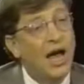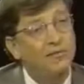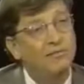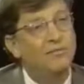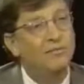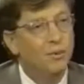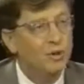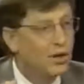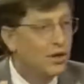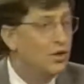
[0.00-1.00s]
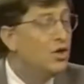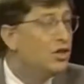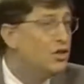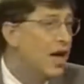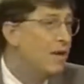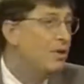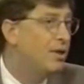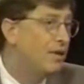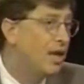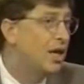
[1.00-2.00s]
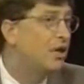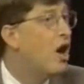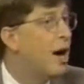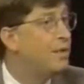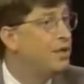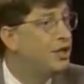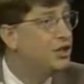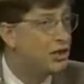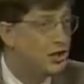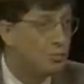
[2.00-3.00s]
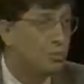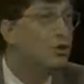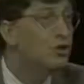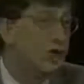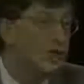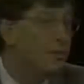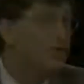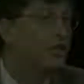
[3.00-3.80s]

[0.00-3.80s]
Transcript: that was a good example of the kind of competition that spurs this